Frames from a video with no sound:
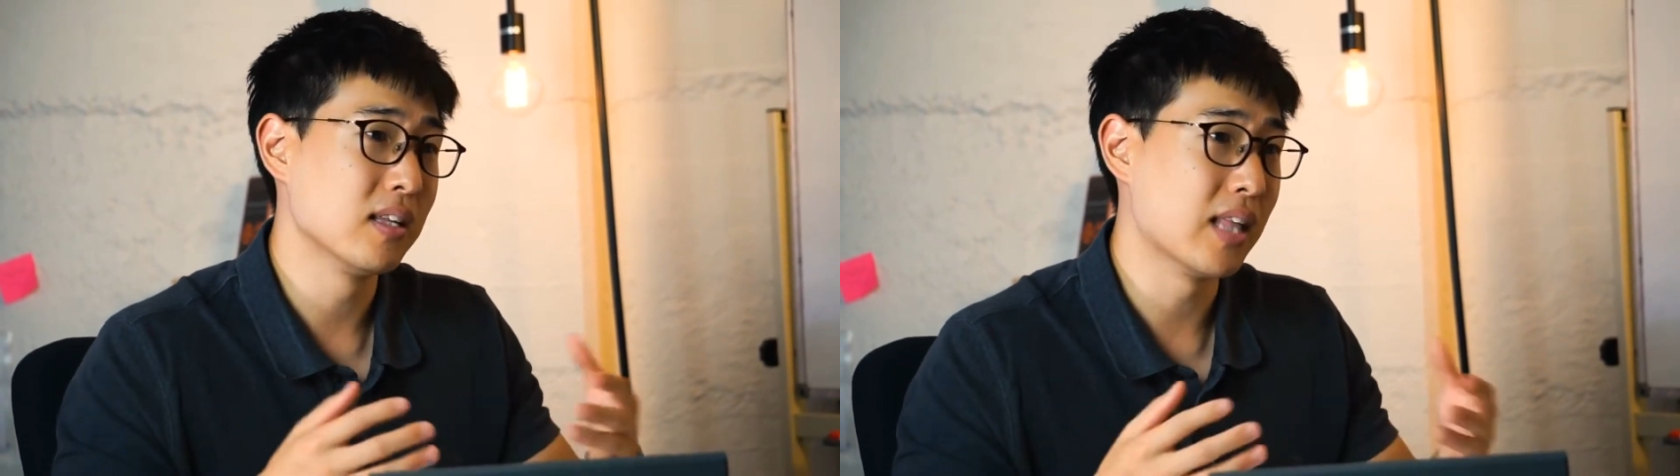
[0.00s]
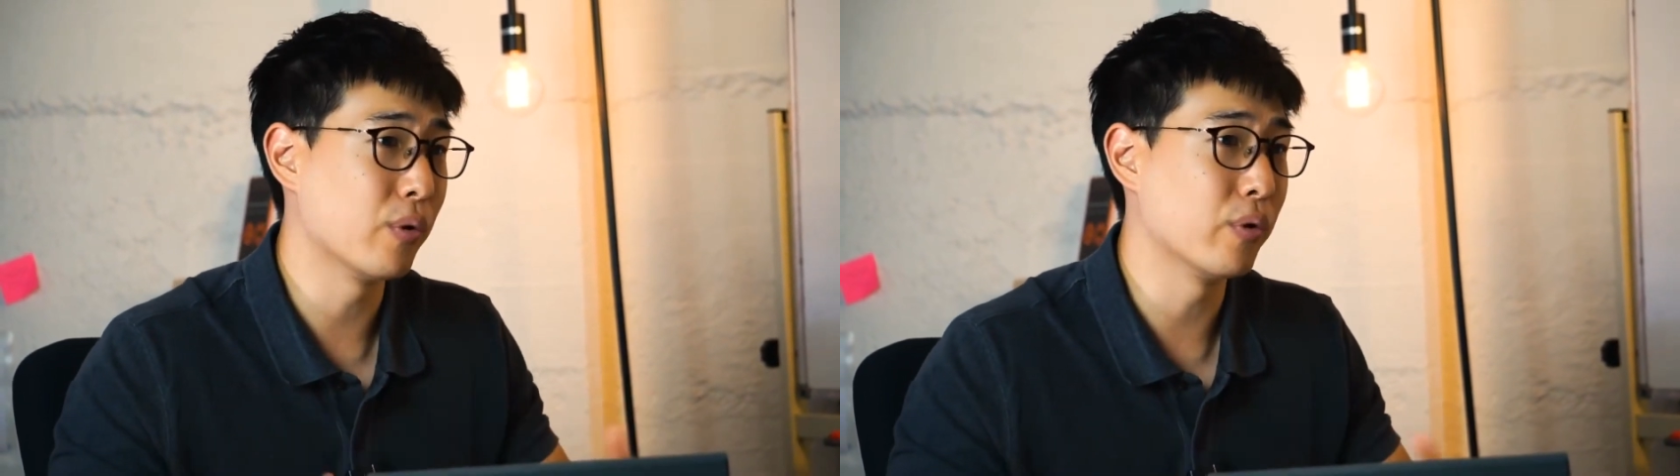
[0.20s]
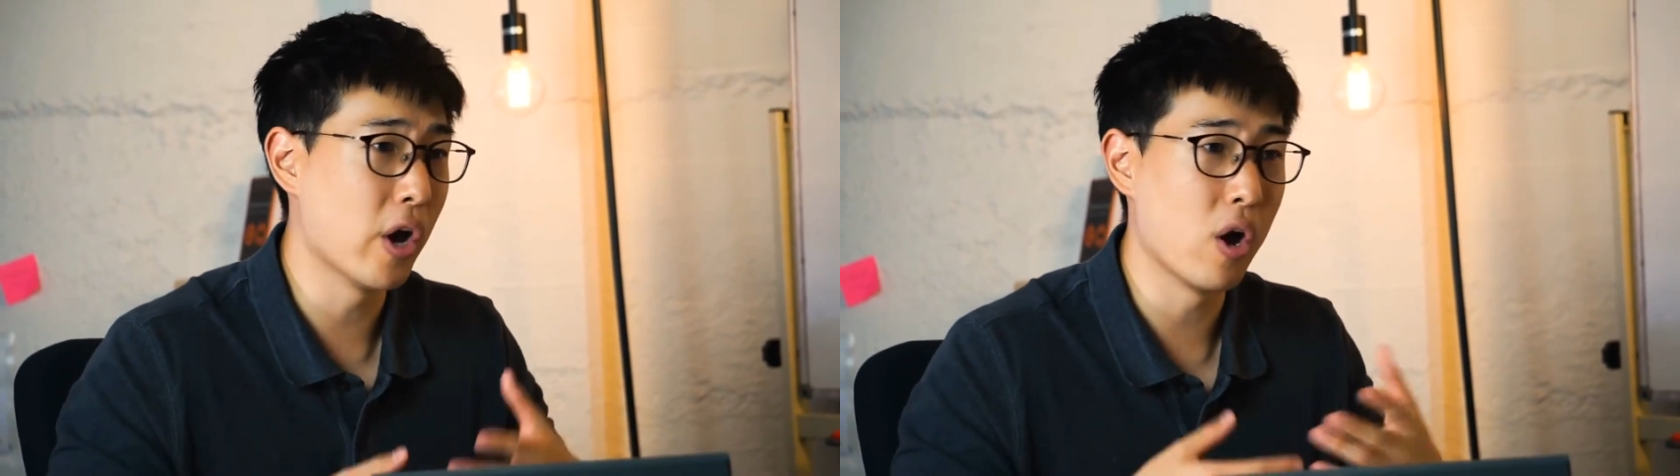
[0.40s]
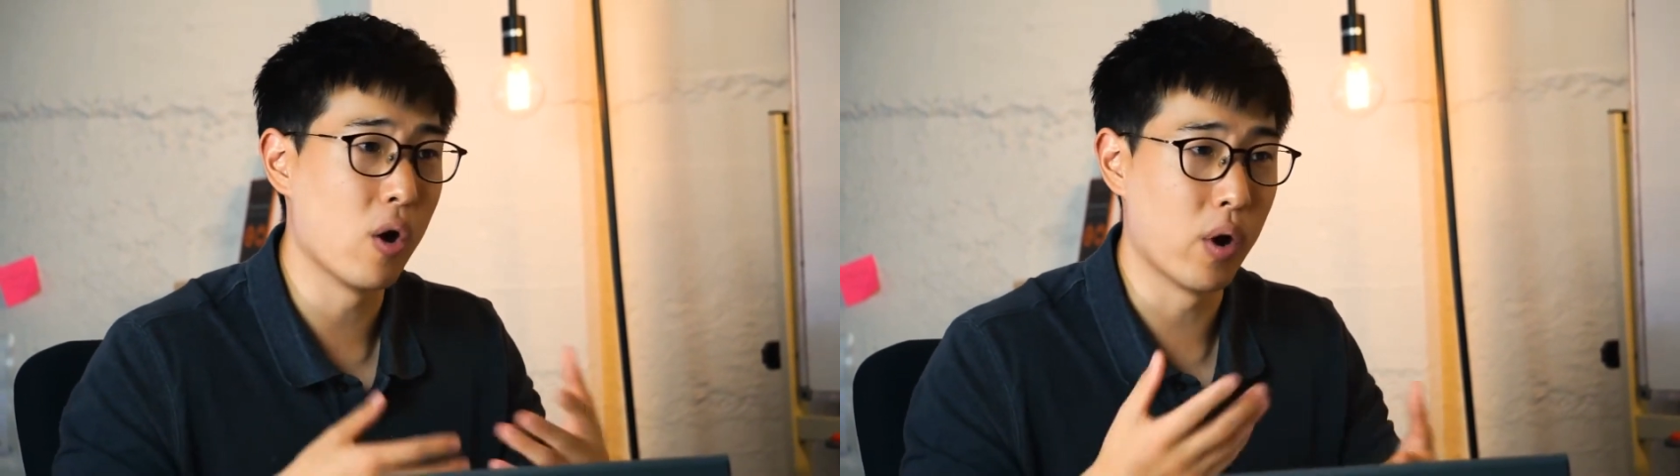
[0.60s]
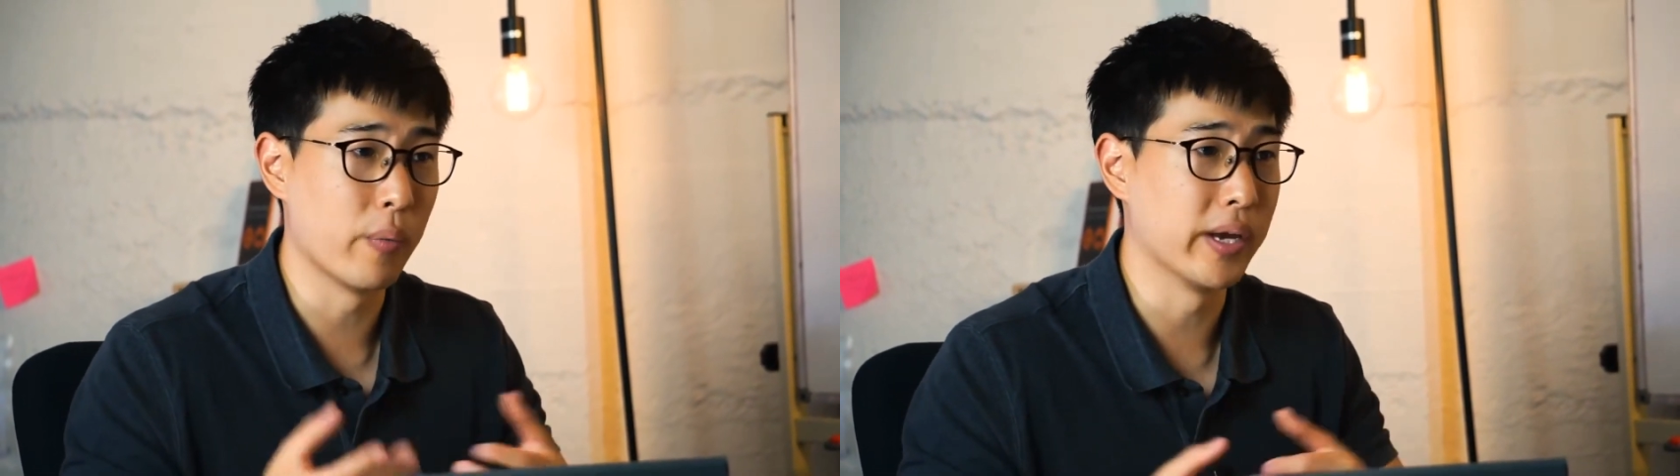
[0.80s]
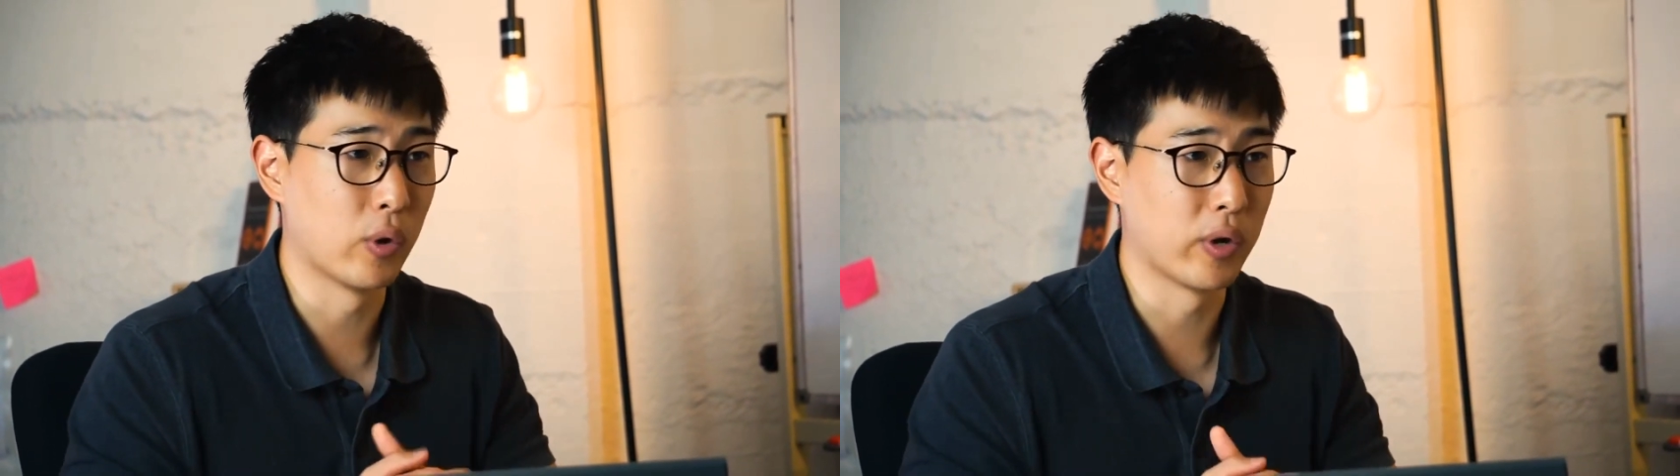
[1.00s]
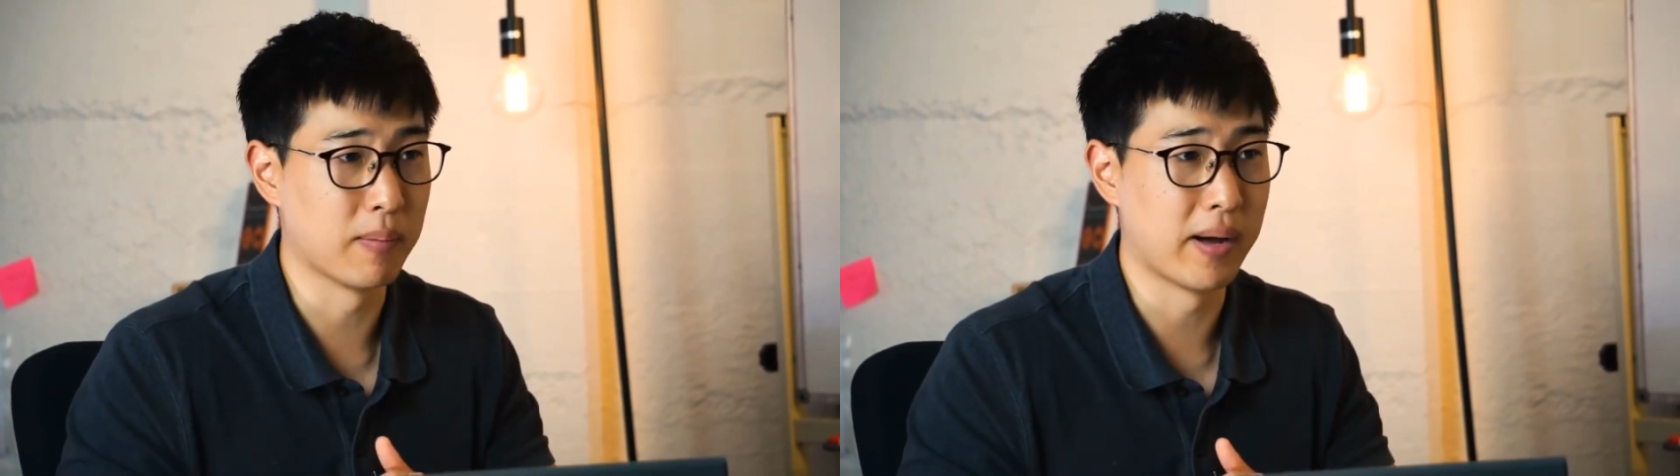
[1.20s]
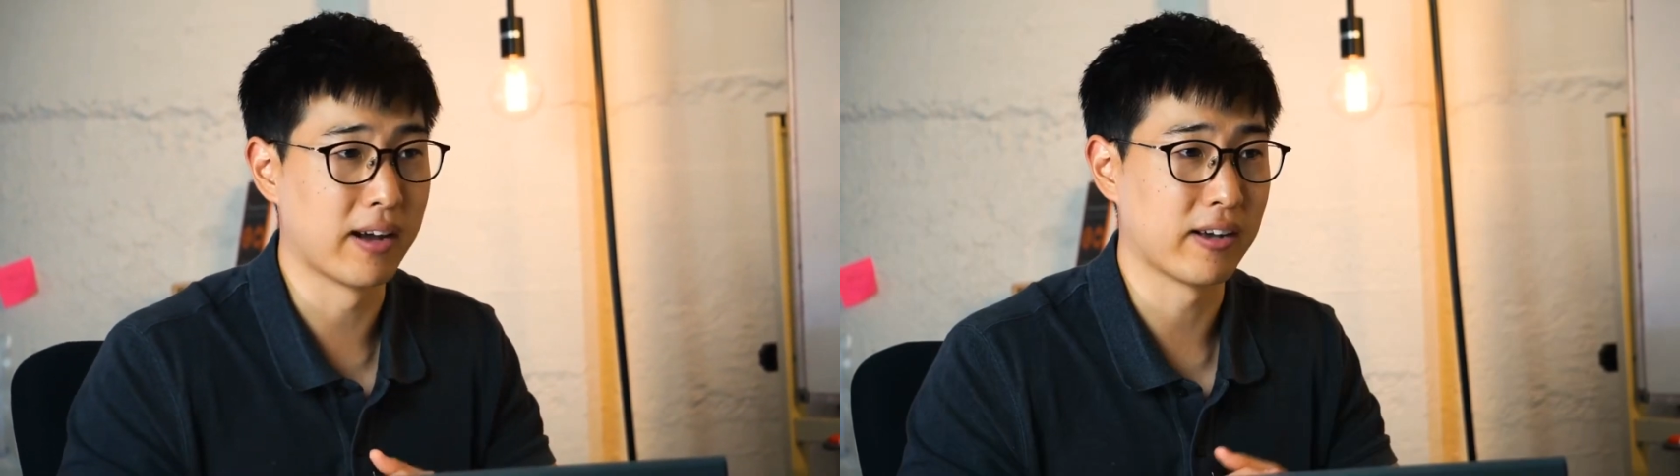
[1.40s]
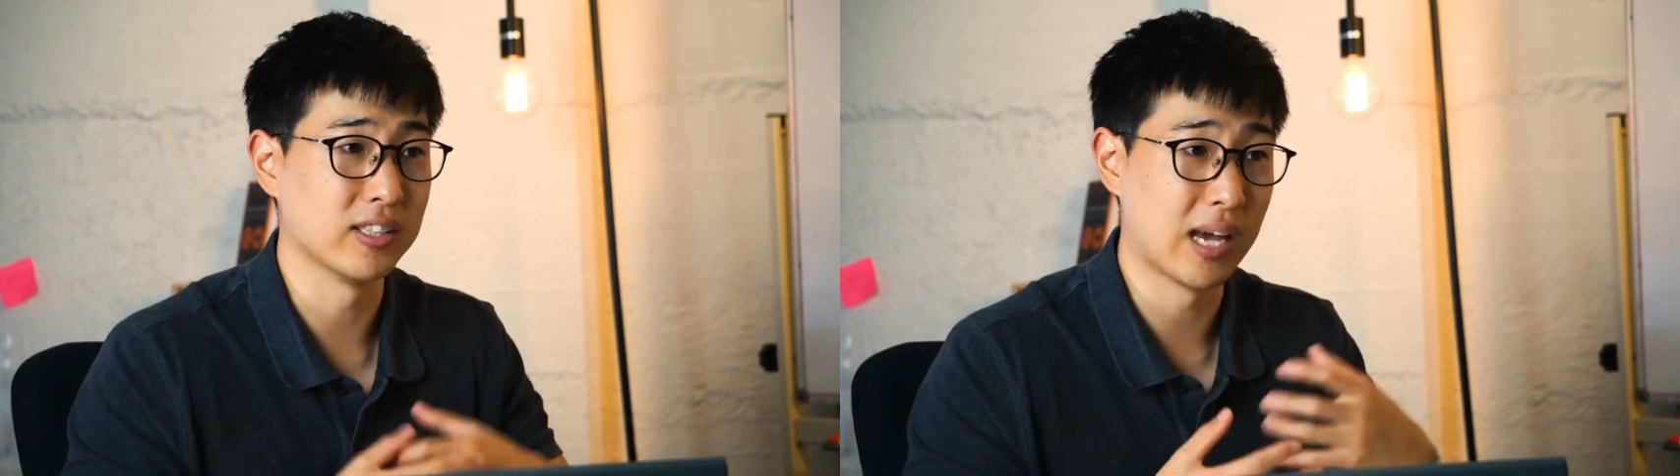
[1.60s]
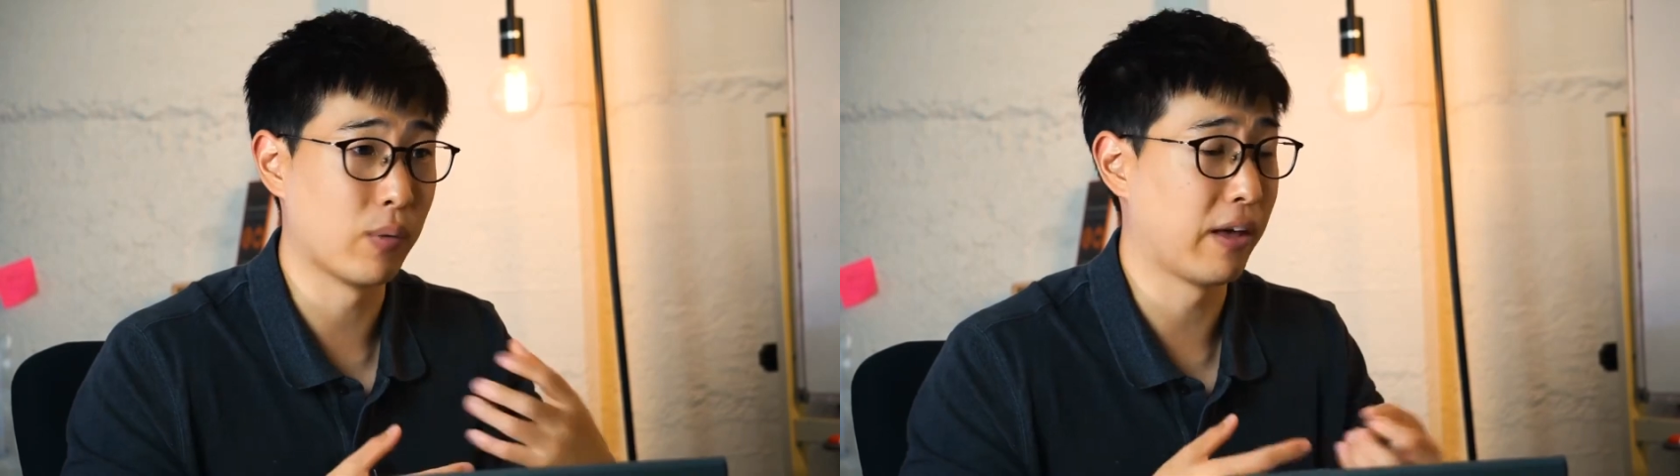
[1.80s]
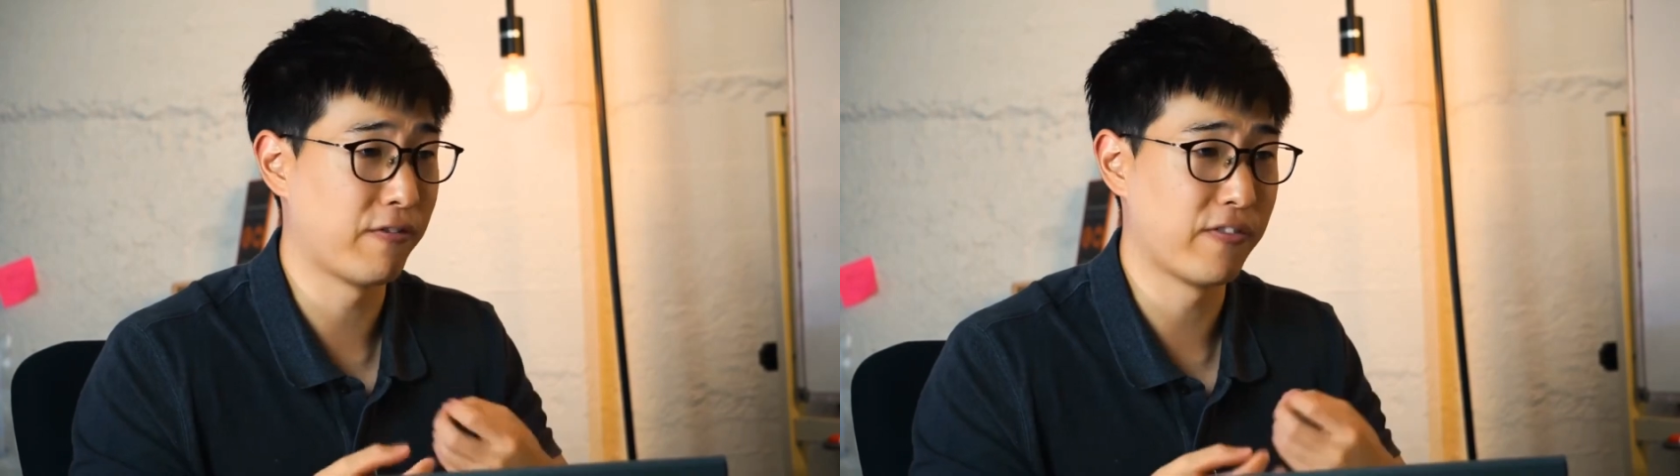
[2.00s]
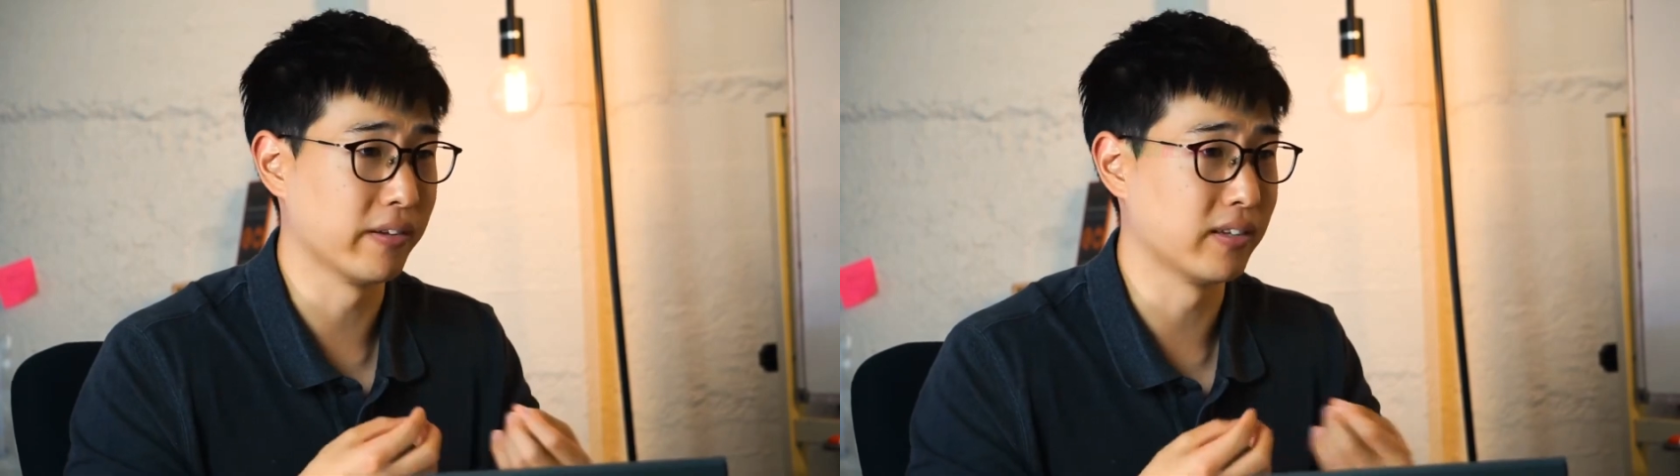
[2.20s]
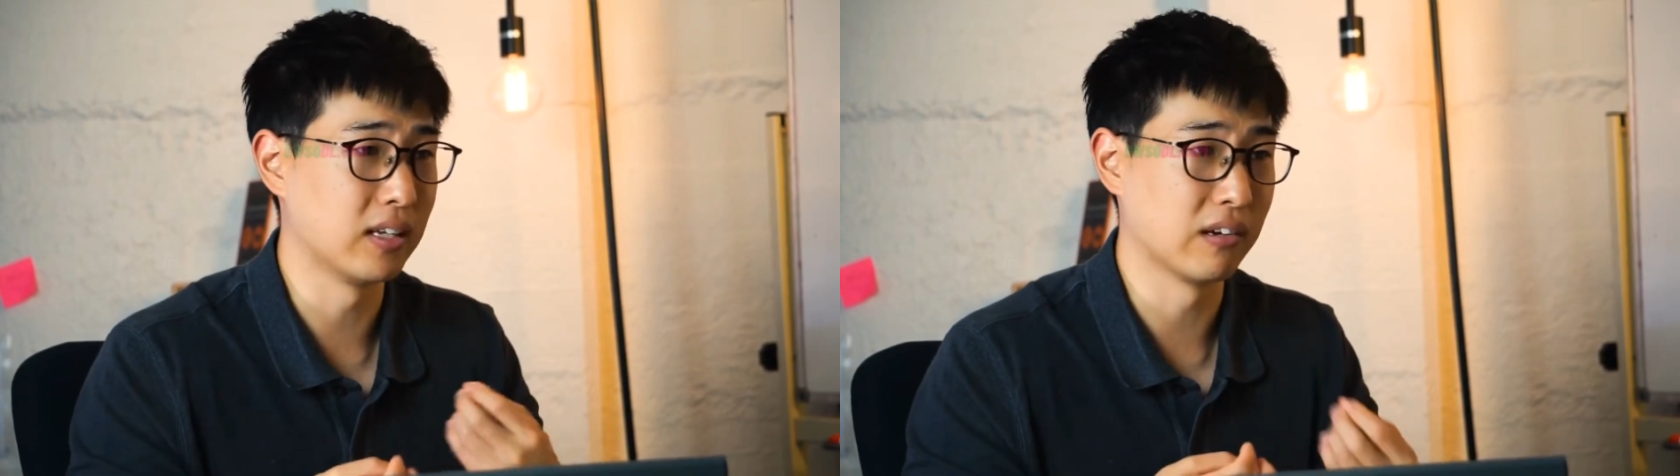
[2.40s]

they will know what we're talking about because they will have felt the